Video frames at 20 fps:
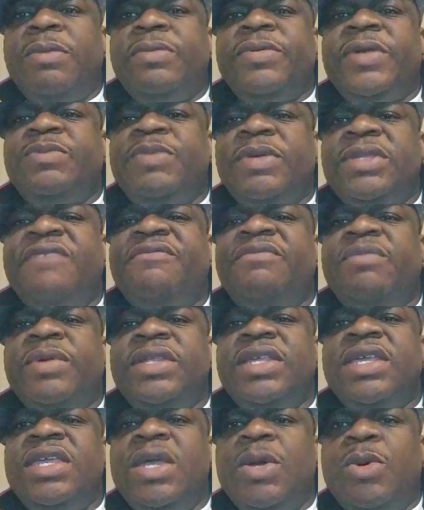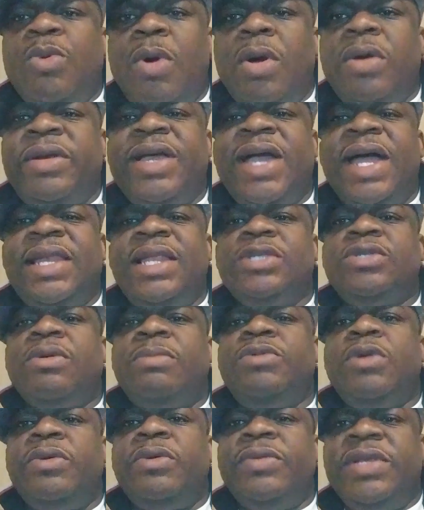will respect everybody equal regardless
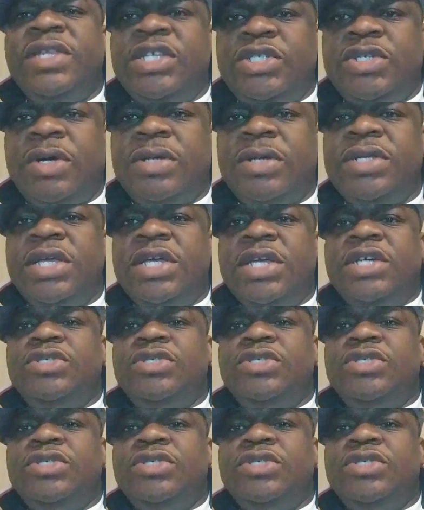of your religion,